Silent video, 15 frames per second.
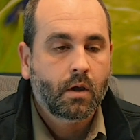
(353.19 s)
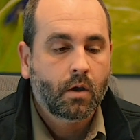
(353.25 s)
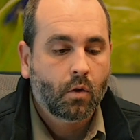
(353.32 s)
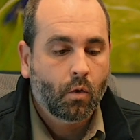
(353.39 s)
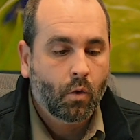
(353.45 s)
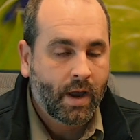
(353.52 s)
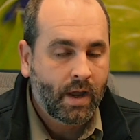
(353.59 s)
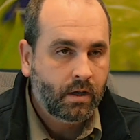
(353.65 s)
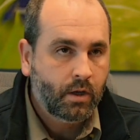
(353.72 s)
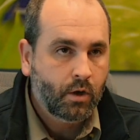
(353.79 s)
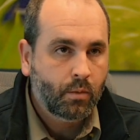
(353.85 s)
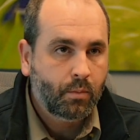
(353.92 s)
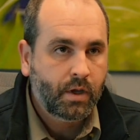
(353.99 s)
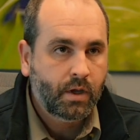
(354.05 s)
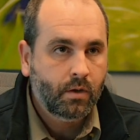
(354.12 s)
grant
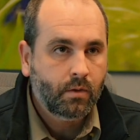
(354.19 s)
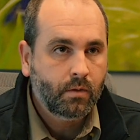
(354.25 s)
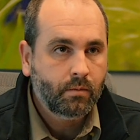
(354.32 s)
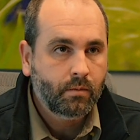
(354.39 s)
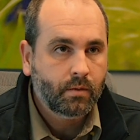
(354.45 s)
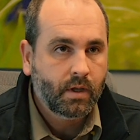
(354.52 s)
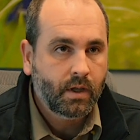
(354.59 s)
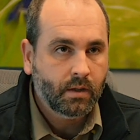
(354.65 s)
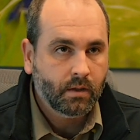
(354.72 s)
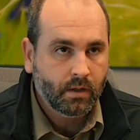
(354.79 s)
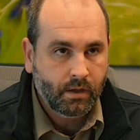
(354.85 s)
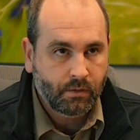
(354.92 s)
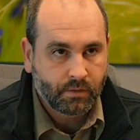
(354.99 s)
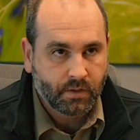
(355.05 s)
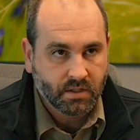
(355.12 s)
your appeal and
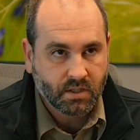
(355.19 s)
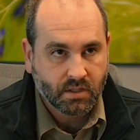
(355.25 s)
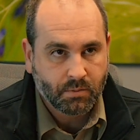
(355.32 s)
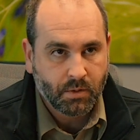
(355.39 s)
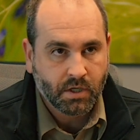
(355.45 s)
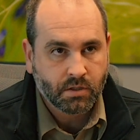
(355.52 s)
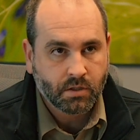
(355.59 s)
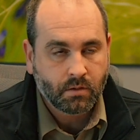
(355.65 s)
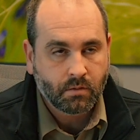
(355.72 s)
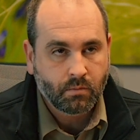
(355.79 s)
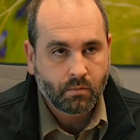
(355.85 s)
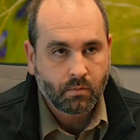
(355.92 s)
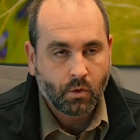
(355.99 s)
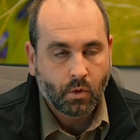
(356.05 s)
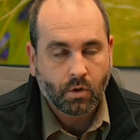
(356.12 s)
lift the suspension
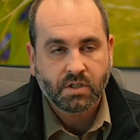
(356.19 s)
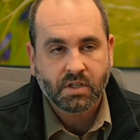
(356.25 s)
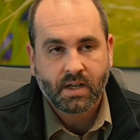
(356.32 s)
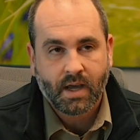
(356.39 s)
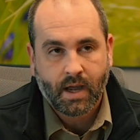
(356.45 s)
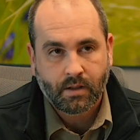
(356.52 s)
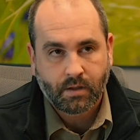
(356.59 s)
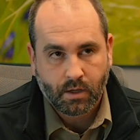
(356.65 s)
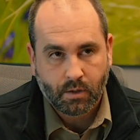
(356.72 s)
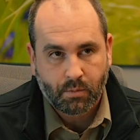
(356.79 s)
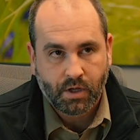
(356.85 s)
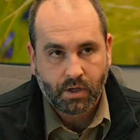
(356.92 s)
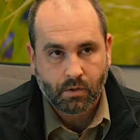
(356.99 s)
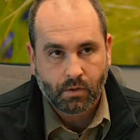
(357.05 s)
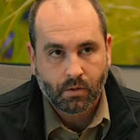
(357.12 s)
or deny the
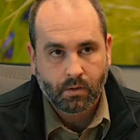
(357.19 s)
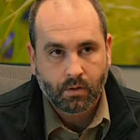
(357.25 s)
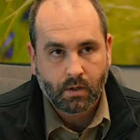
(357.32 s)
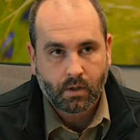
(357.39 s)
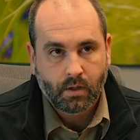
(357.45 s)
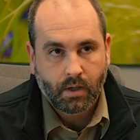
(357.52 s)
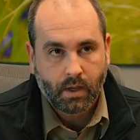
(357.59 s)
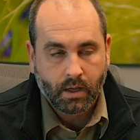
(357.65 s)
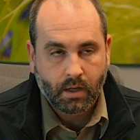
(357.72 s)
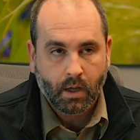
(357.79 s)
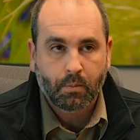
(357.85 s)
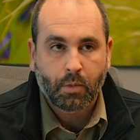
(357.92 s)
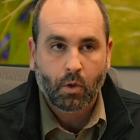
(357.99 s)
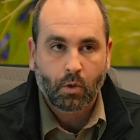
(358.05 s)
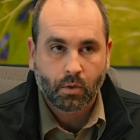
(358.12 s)
appeal and
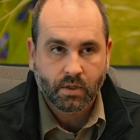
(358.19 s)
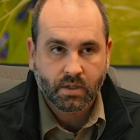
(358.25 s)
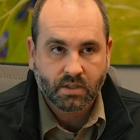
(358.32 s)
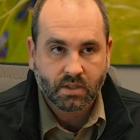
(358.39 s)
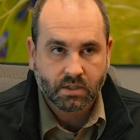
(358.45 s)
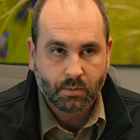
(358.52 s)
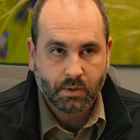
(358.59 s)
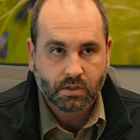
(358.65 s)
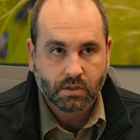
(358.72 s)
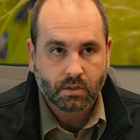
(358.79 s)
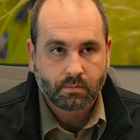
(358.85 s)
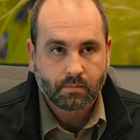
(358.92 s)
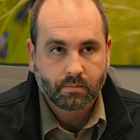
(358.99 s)
uphold the suspension.